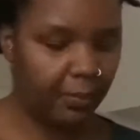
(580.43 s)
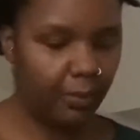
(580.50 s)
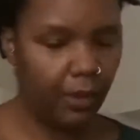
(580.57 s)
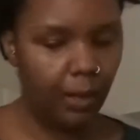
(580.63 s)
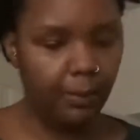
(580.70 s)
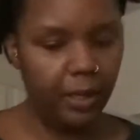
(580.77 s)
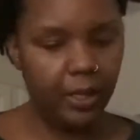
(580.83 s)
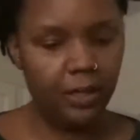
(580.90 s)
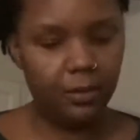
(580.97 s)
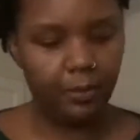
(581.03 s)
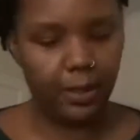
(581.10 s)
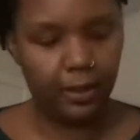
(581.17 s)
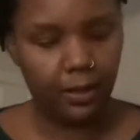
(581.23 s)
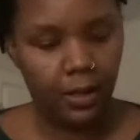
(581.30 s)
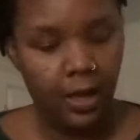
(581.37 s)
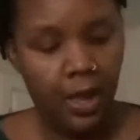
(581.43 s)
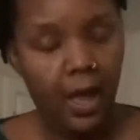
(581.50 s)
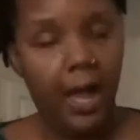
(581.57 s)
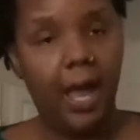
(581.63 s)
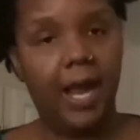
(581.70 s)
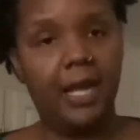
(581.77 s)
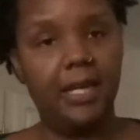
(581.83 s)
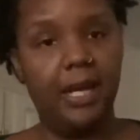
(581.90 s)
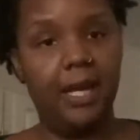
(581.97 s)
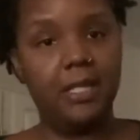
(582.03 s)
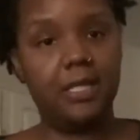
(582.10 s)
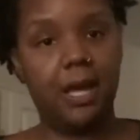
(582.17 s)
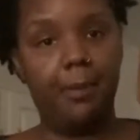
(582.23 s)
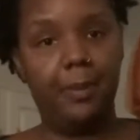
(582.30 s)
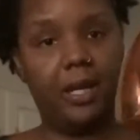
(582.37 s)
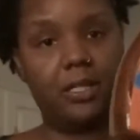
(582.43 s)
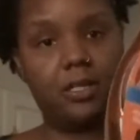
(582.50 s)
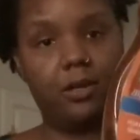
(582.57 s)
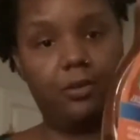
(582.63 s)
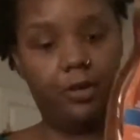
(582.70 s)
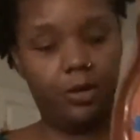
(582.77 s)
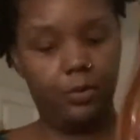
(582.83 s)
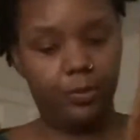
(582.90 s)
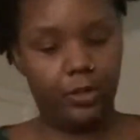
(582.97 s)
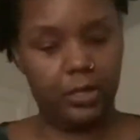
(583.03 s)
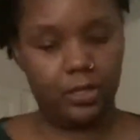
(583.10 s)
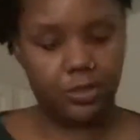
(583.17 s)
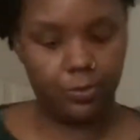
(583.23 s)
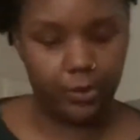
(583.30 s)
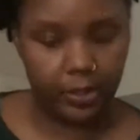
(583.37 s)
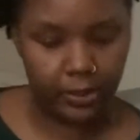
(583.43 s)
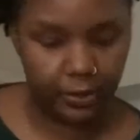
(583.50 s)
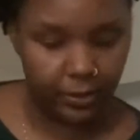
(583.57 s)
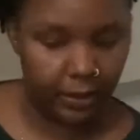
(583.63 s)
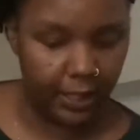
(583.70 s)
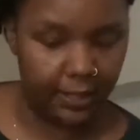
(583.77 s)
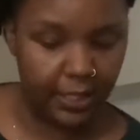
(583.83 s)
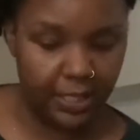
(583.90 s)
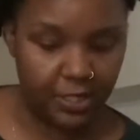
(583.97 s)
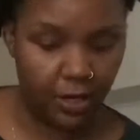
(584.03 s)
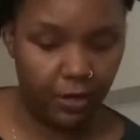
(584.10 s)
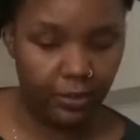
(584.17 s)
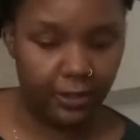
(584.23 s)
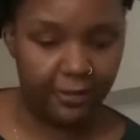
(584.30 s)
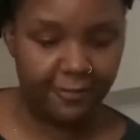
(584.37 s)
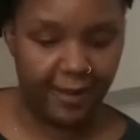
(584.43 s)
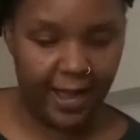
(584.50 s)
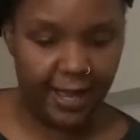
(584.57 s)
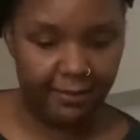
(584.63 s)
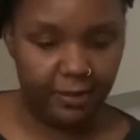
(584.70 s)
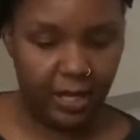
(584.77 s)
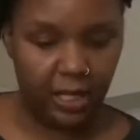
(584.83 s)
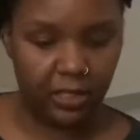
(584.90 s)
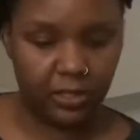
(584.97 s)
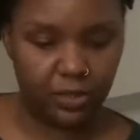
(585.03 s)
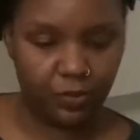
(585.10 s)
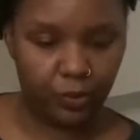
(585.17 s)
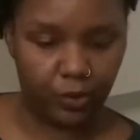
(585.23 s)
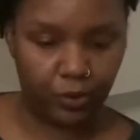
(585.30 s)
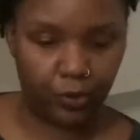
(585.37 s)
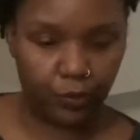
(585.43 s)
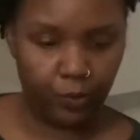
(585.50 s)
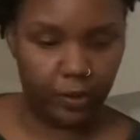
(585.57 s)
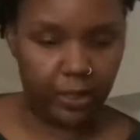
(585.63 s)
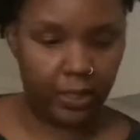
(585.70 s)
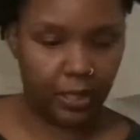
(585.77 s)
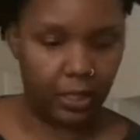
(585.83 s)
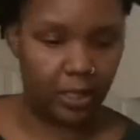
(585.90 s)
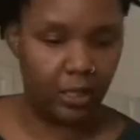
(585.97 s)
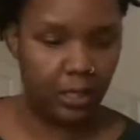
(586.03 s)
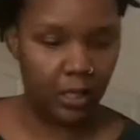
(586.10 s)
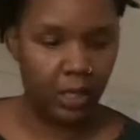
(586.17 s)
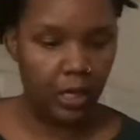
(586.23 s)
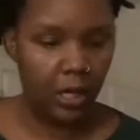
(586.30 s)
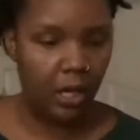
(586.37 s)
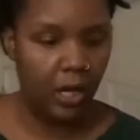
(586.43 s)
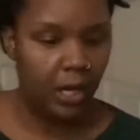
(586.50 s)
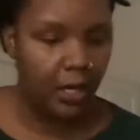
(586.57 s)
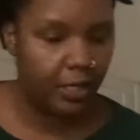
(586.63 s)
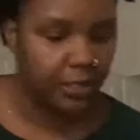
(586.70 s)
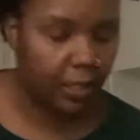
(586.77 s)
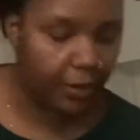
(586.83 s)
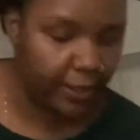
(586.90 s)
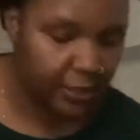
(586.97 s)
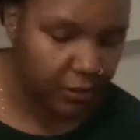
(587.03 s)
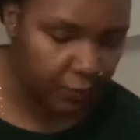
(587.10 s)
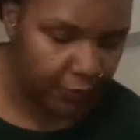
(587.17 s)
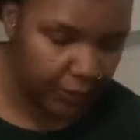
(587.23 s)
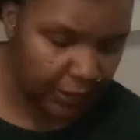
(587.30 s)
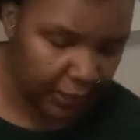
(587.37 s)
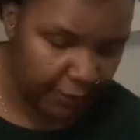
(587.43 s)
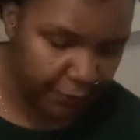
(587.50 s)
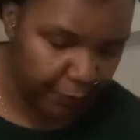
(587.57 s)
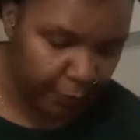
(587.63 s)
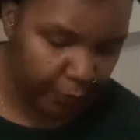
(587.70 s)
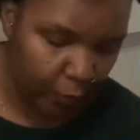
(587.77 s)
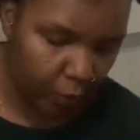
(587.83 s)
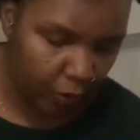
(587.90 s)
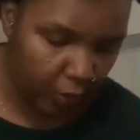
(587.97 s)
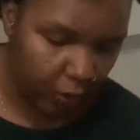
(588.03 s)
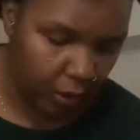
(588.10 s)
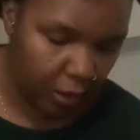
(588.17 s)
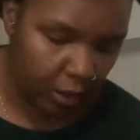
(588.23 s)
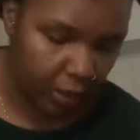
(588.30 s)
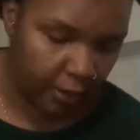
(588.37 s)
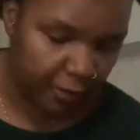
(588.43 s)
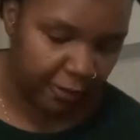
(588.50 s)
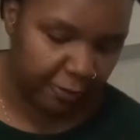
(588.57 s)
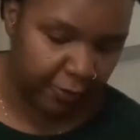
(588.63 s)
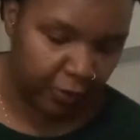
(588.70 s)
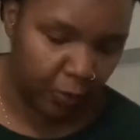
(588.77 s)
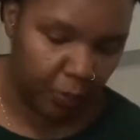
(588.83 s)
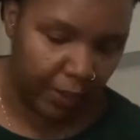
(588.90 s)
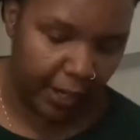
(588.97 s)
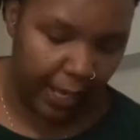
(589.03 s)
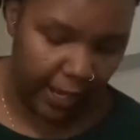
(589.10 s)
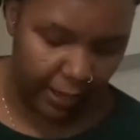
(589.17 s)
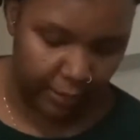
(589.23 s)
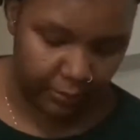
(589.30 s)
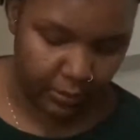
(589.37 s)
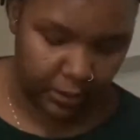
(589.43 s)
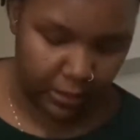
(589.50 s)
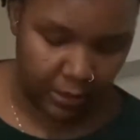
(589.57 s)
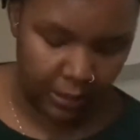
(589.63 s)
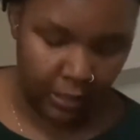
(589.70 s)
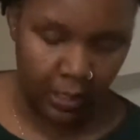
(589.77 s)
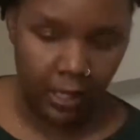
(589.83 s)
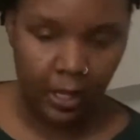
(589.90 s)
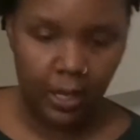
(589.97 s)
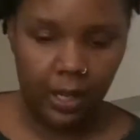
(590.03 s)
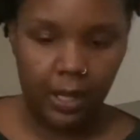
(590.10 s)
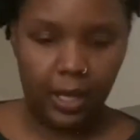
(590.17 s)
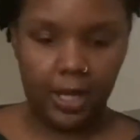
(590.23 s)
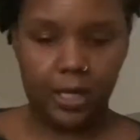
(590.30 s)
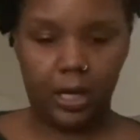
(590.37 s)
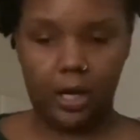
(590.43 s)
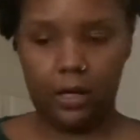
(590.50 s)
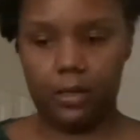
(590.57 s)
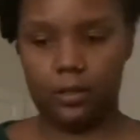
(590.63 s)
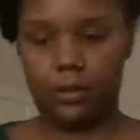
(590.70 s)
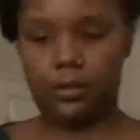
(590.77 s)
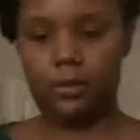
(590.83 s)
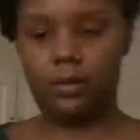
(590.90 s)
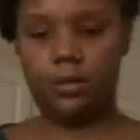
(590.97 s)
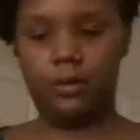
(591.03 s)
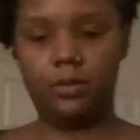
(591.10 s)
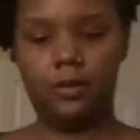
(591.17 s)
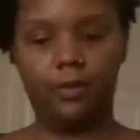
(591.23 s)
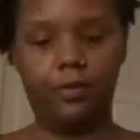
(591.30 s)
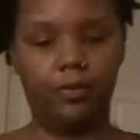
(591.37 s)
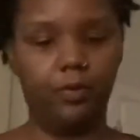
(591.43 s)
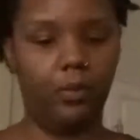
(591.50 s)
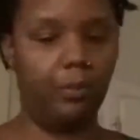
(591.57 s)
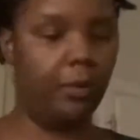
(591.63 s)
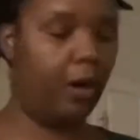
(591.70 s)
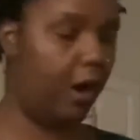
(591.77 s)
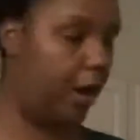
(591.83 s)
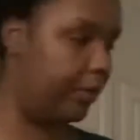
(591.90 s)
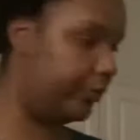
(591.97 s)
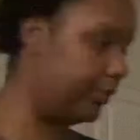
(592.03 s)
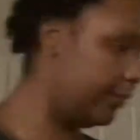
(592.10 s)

But anyway, I got the antibacterial one as well. And these are only $5 for three. So it's 54 fluent ounce in all for all